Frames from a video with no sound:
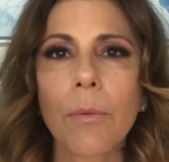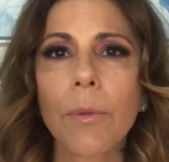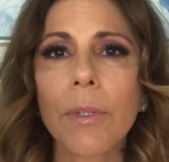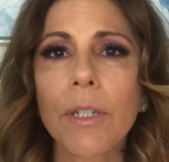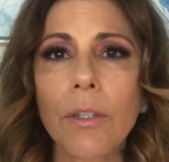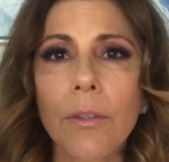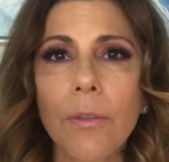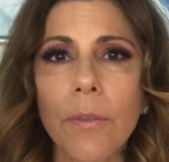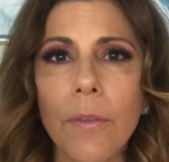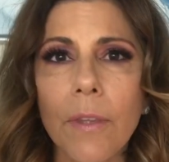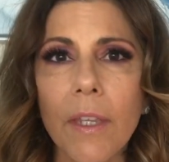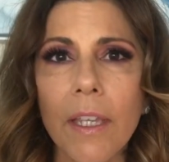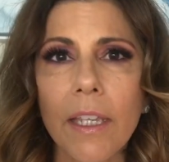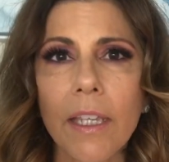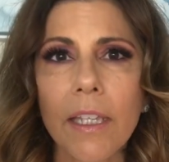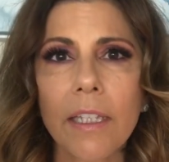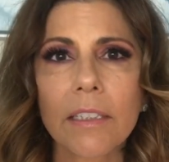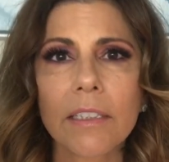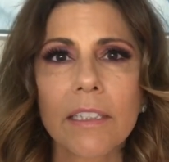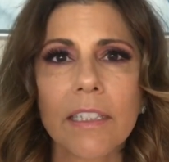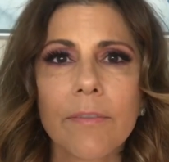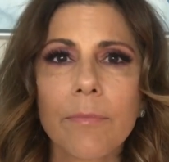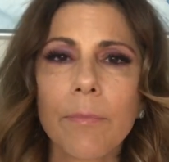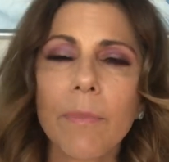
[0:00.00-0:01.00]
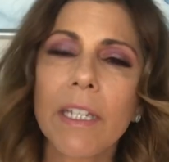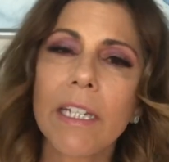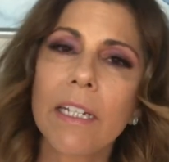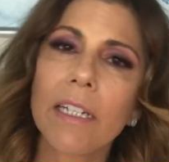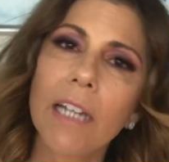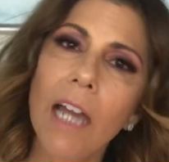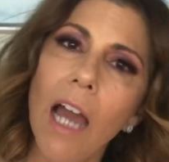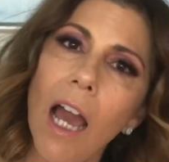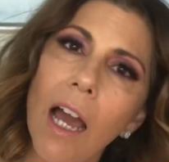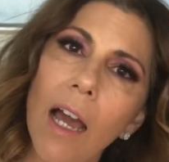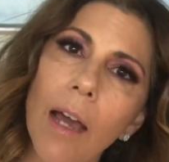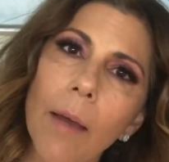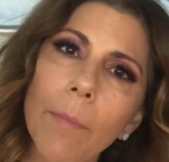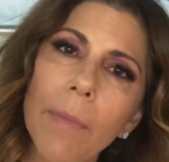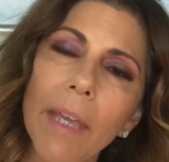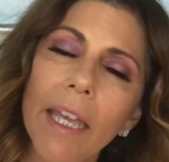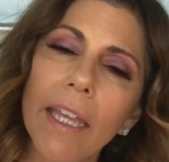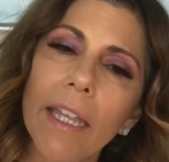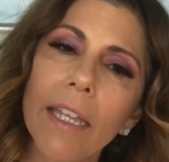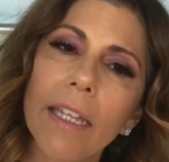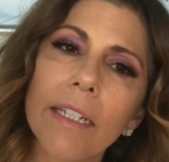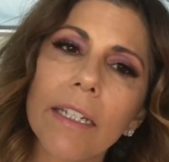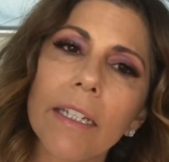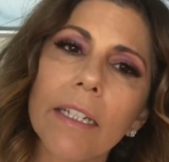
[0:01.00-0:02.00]
what you think. Leave me a
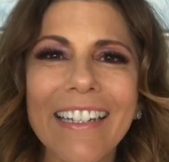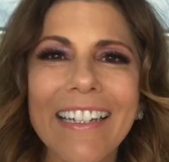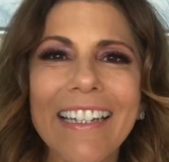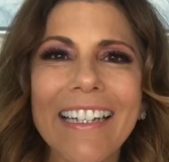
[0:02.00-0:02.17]
comment.